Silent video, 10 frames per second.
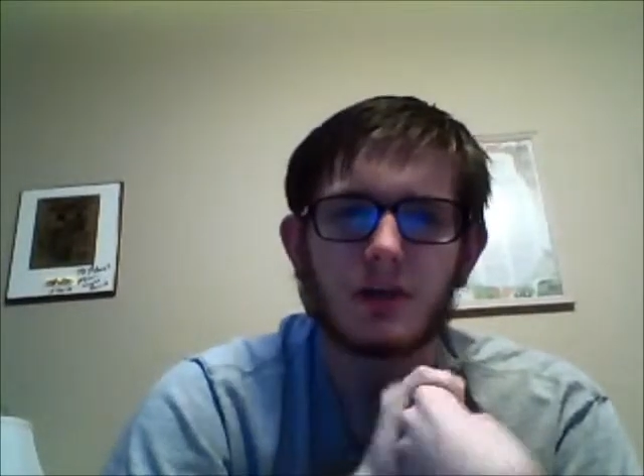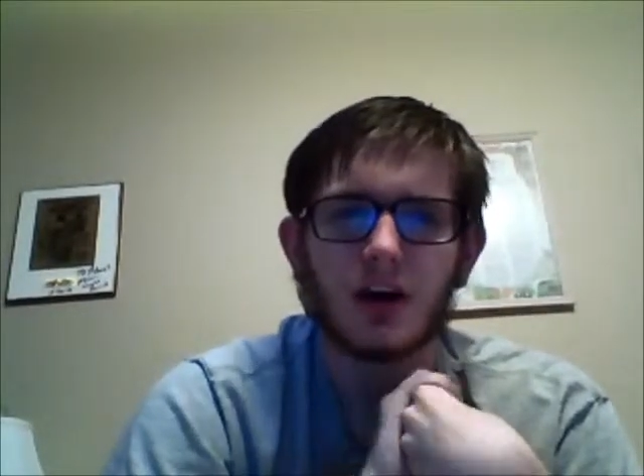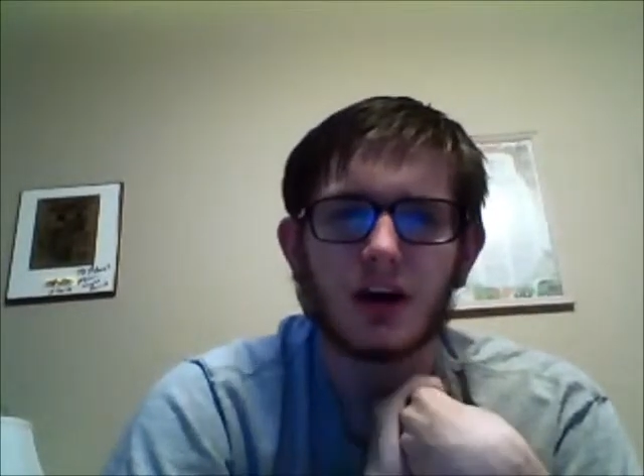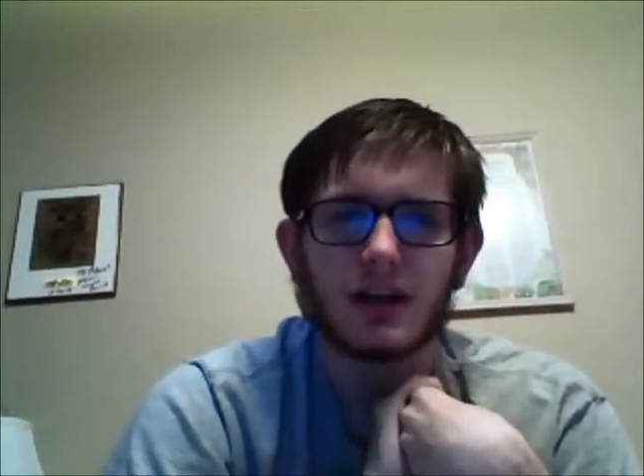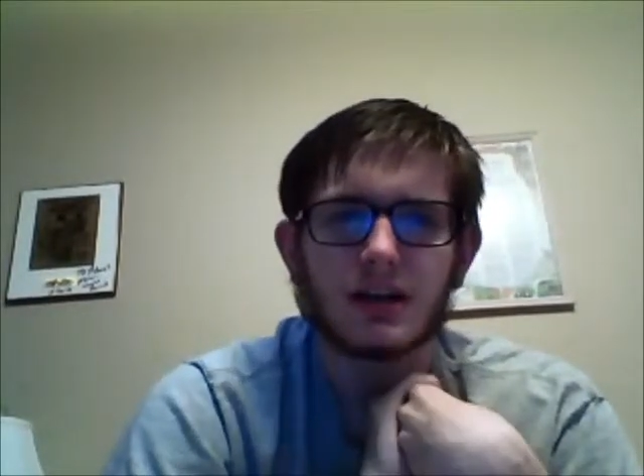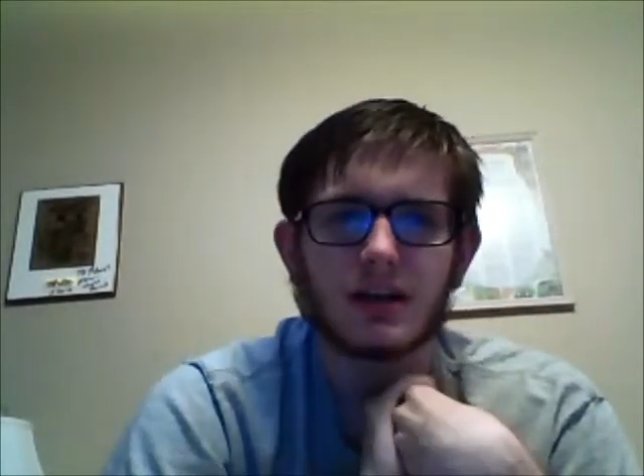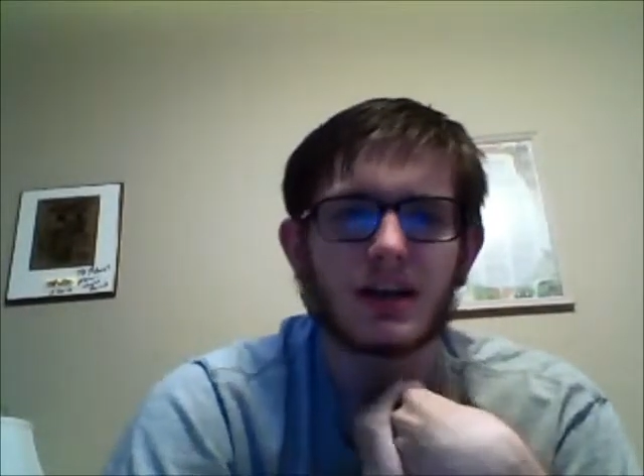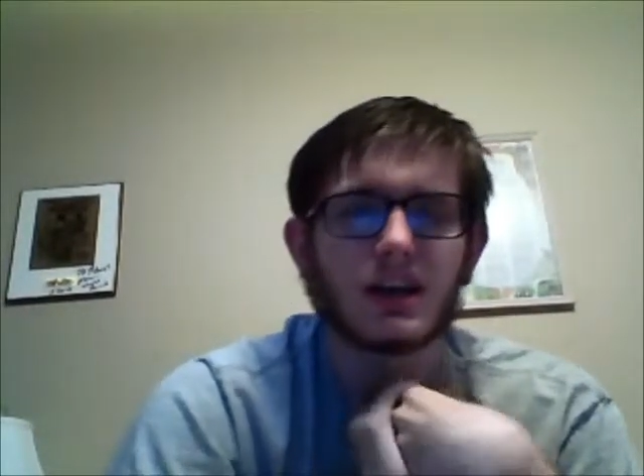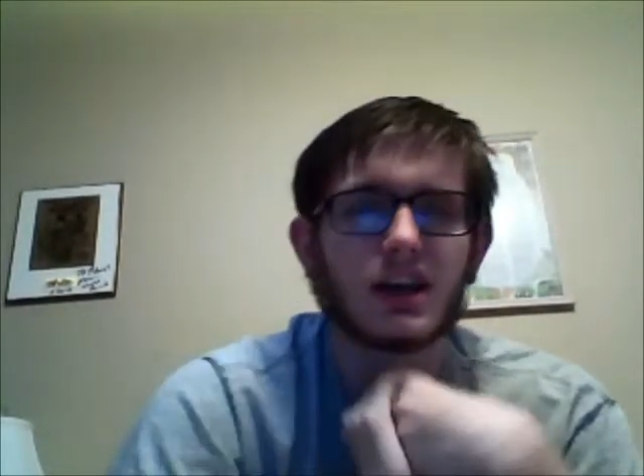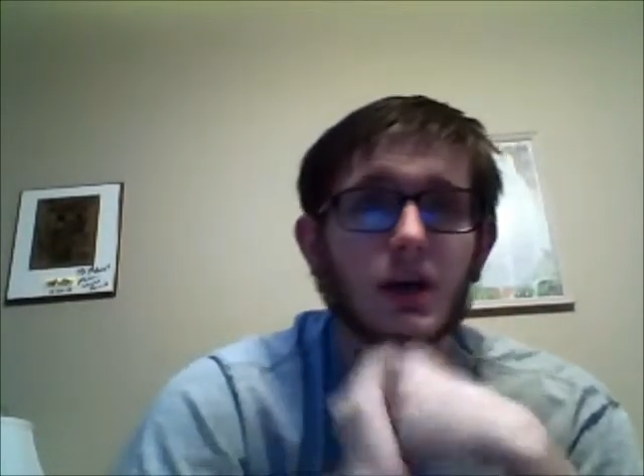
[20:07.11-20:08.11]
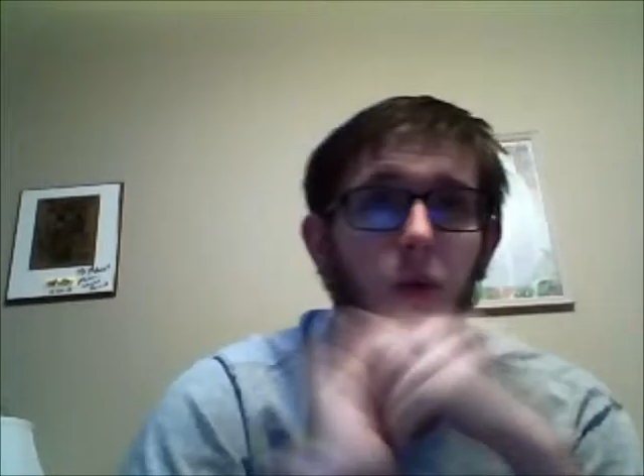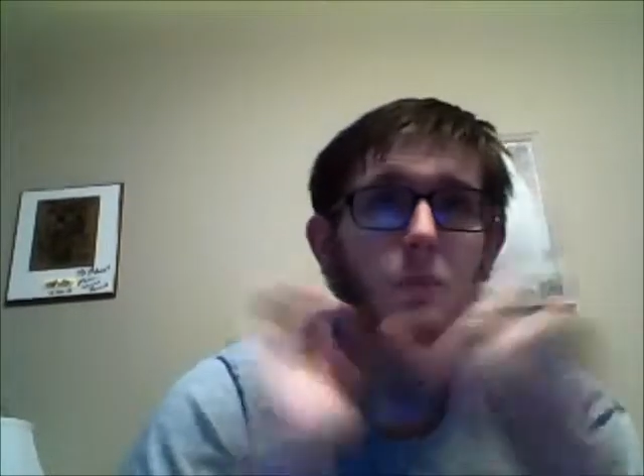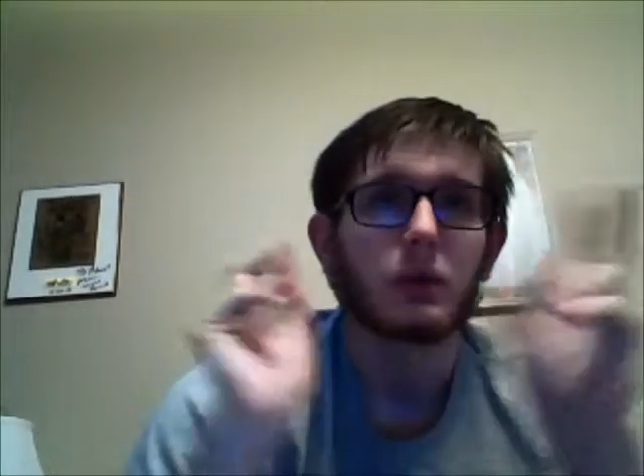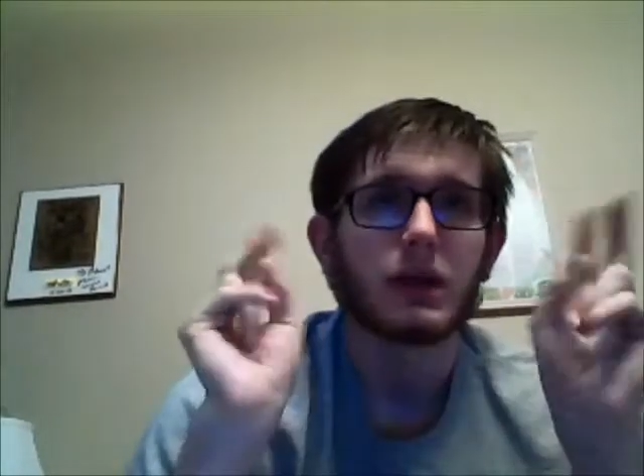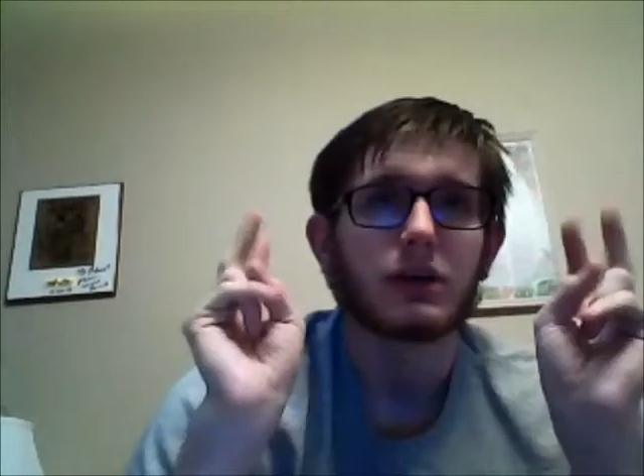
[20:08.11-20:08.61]

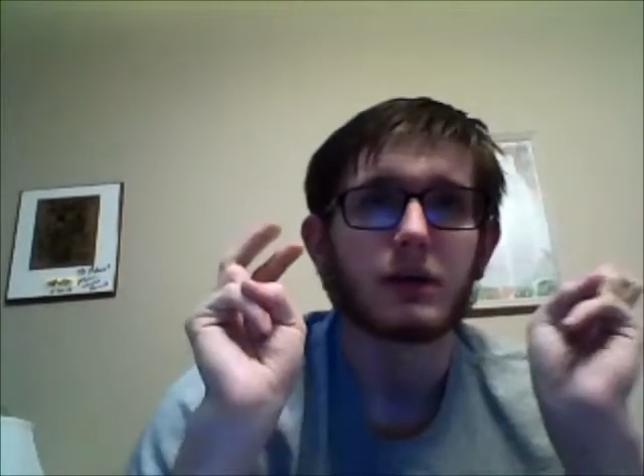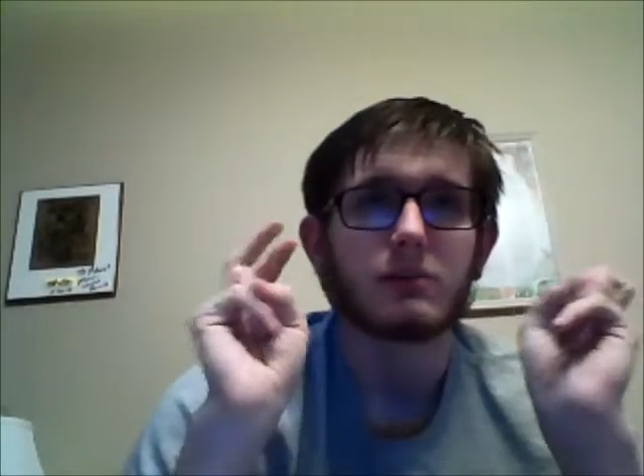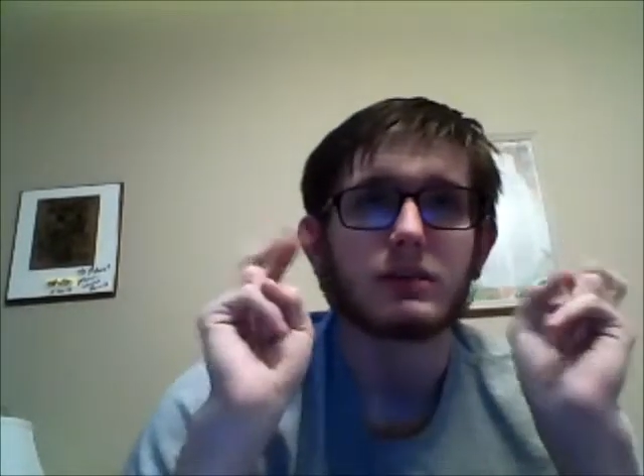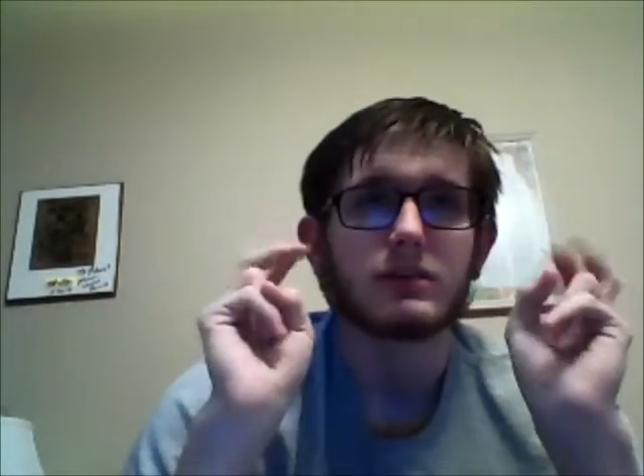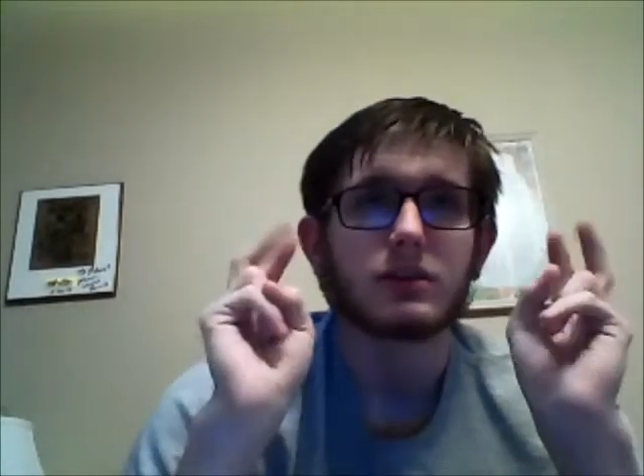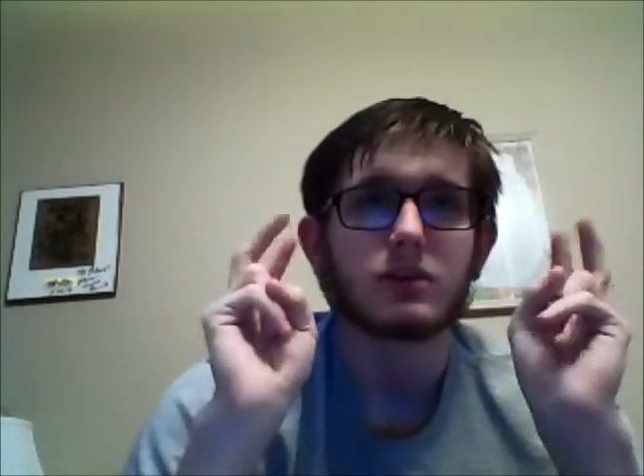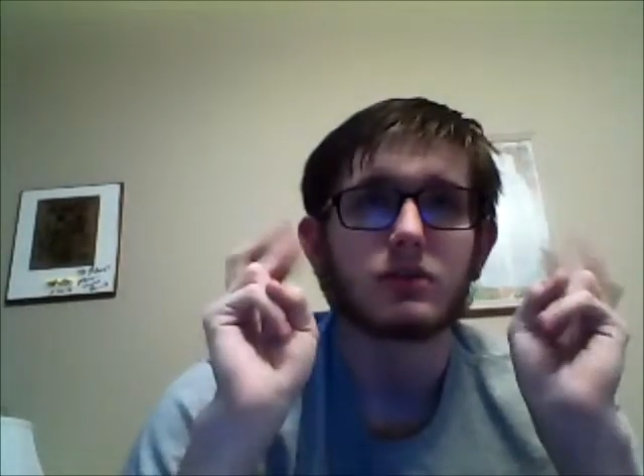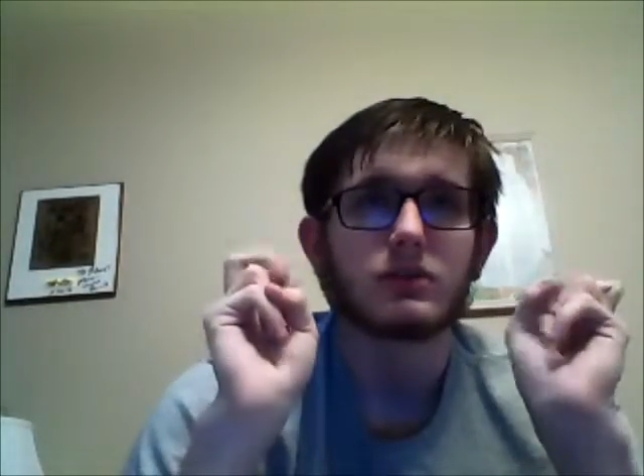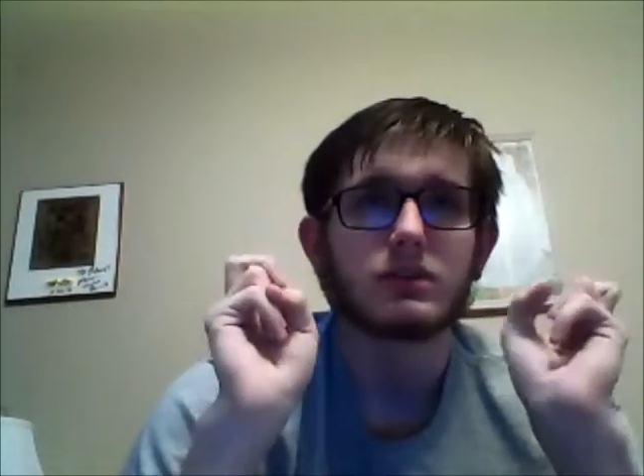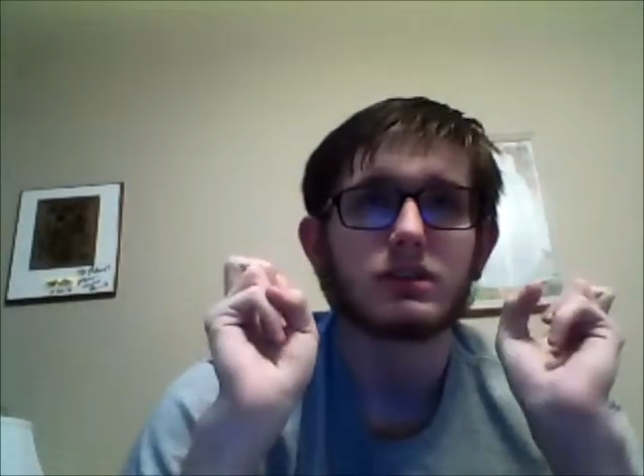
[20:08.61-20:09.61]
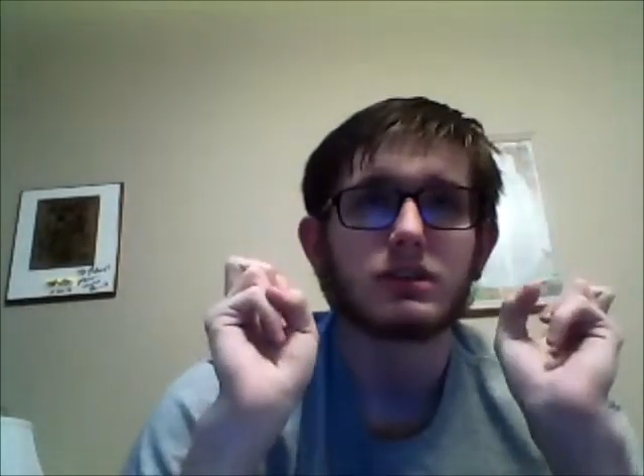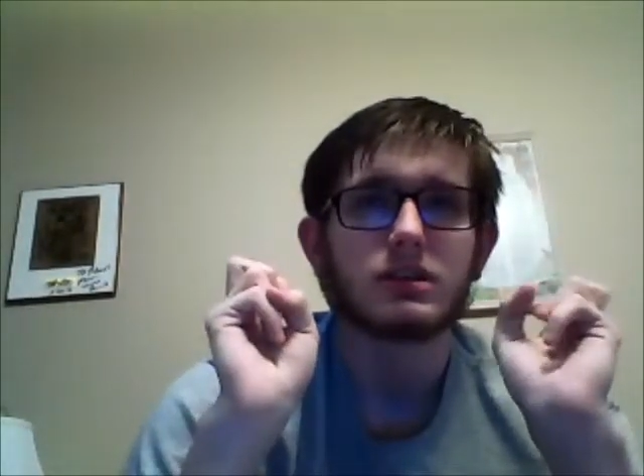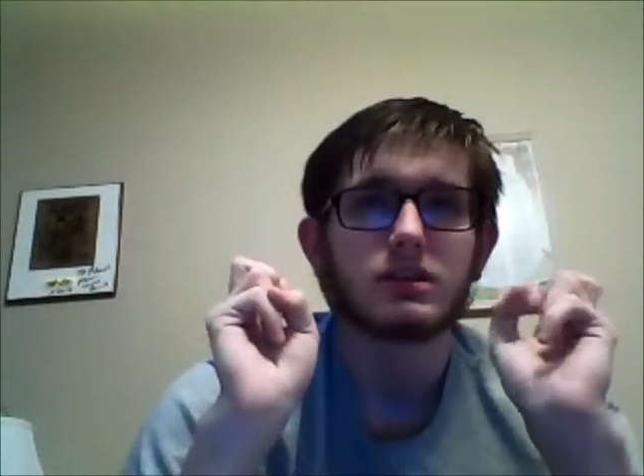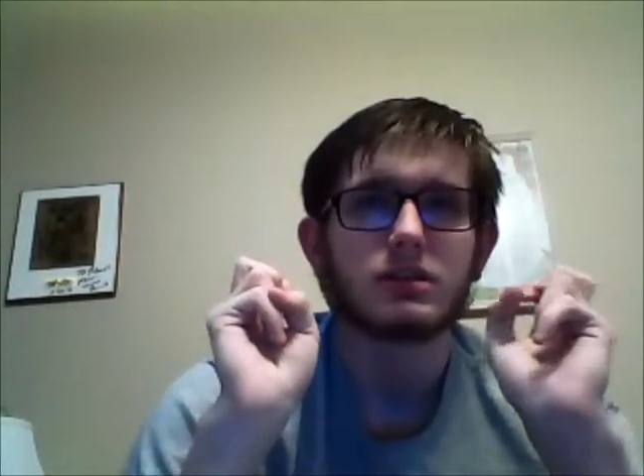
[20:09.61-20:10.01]
non-weird episodes,